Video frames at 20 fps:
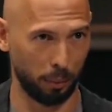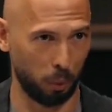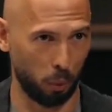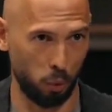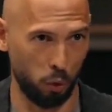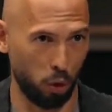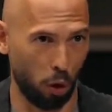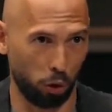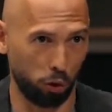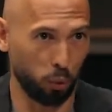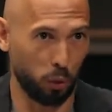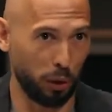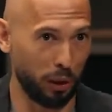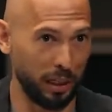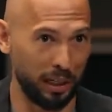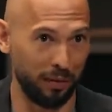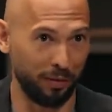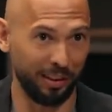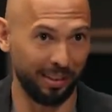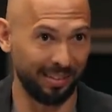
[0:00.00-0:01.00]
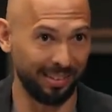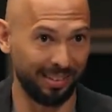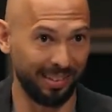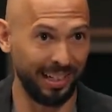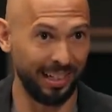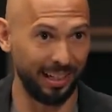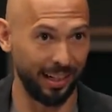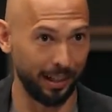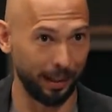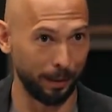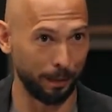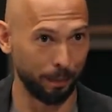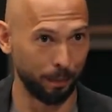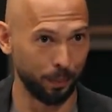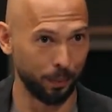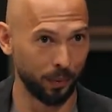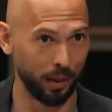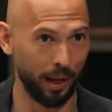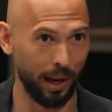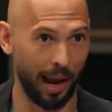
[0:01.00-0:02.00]
Who knows where any of this is leading?
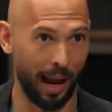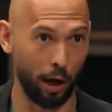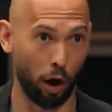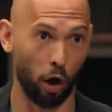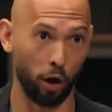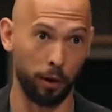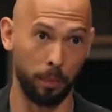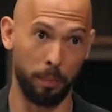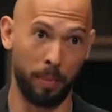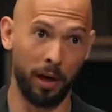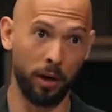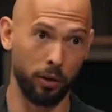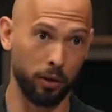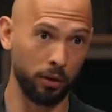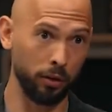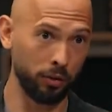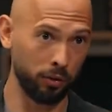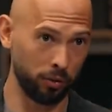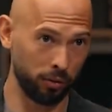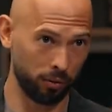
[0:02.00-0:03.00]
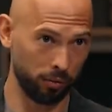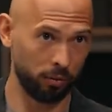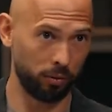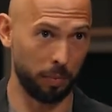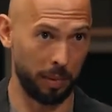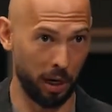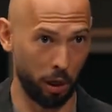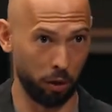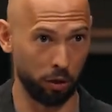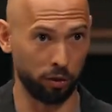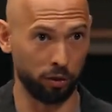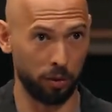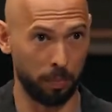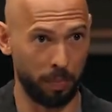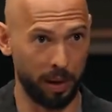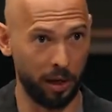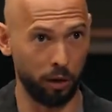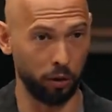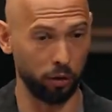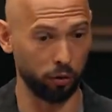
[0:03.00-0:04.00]
And our competitors, America's
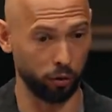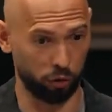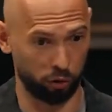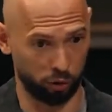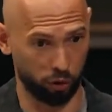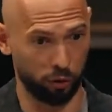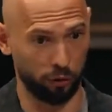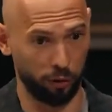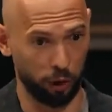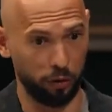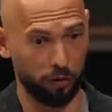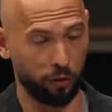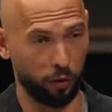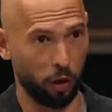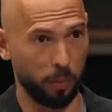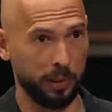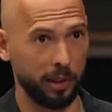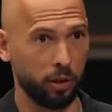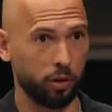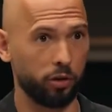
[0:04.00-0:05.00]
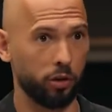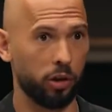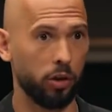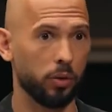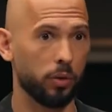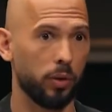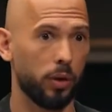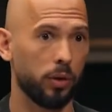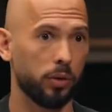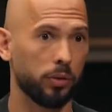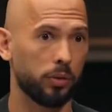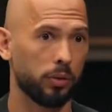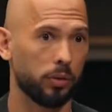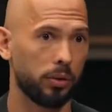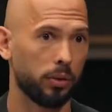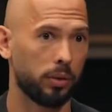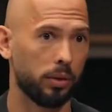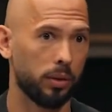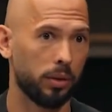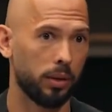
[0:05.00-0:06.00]
competitors, are still very firm in their gender roles.
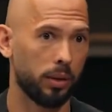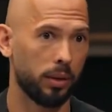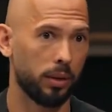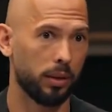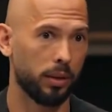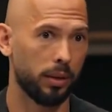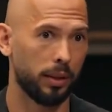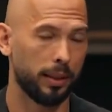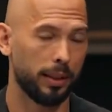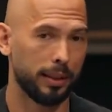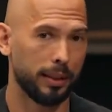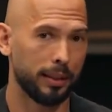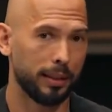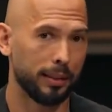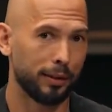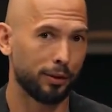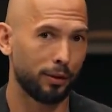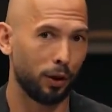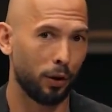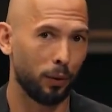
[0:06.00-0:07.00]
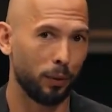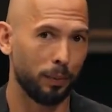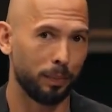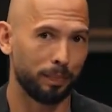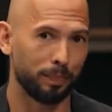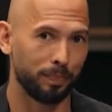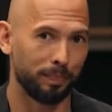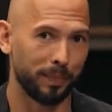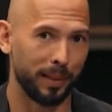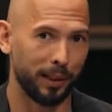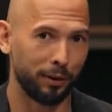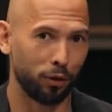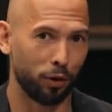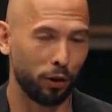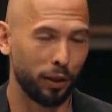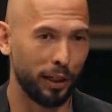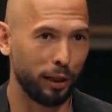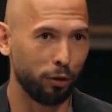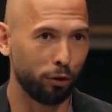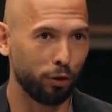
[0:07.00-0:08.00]
So it's
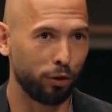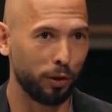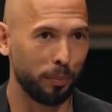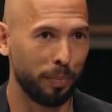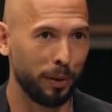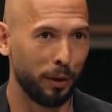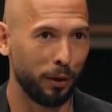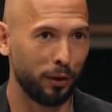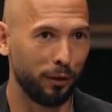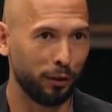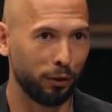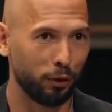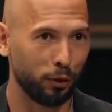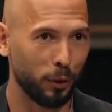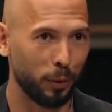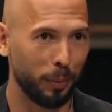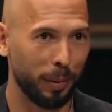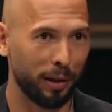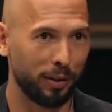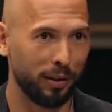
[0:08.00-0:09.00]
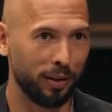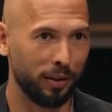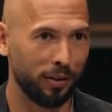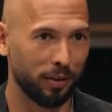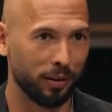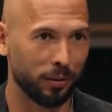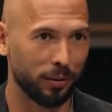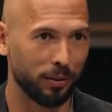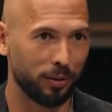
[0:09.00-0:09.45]
certainly an interesting period of history we're about to enter.